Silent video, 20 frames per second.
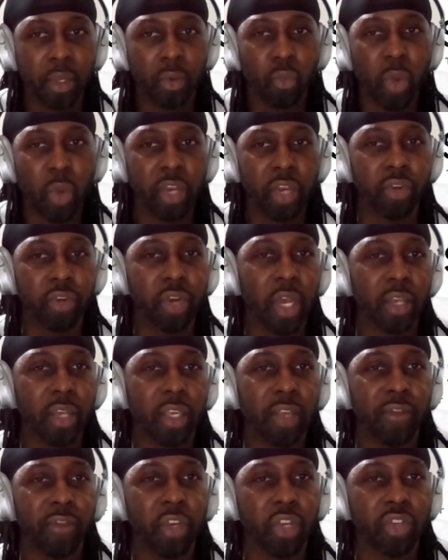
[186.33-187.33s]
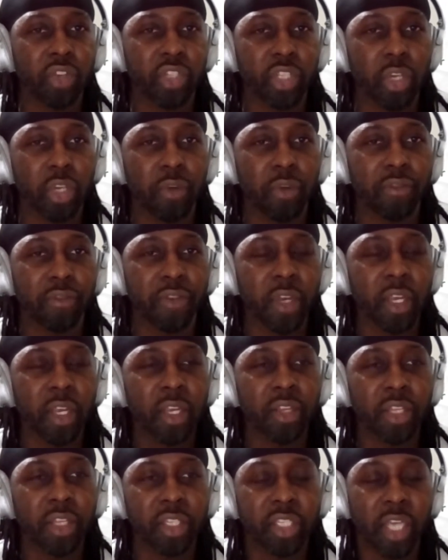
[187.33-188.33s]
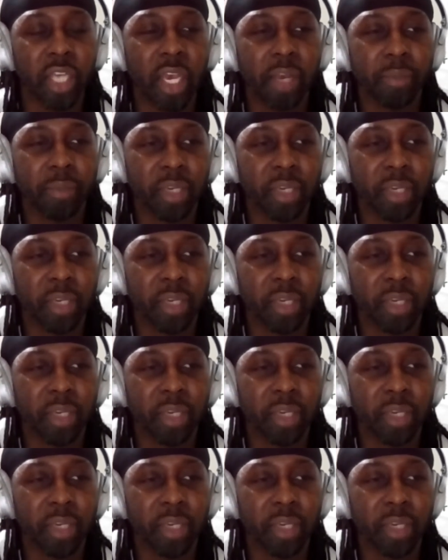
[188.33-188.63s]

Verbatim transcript: why you're not giving yourself the time